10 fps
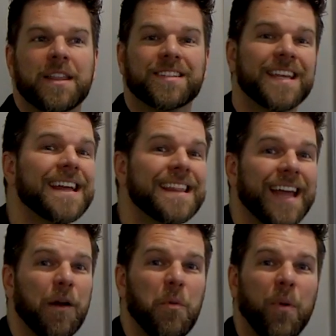The second
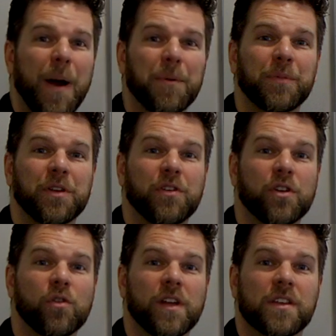thing I would probably
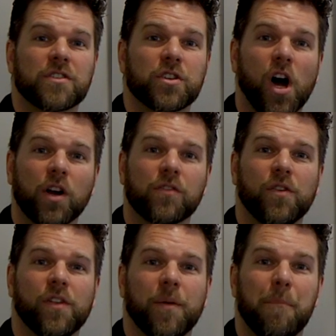do is talk
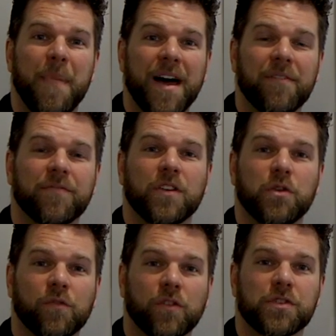to the MEF
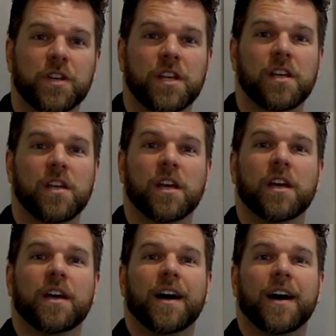University